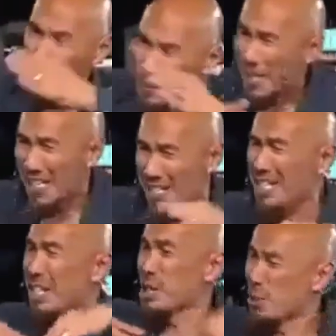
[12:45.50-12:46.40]
with a PhD
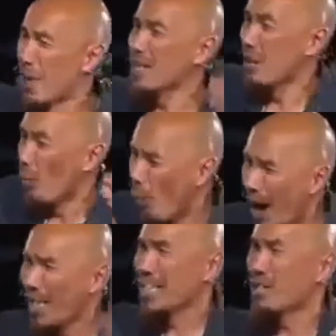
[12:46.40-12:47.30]
to explain to them
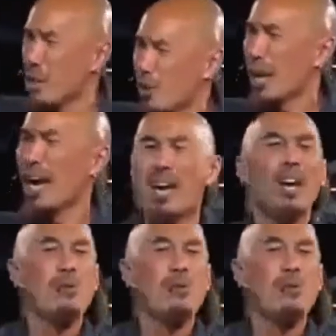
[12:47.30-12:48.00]
why it's okay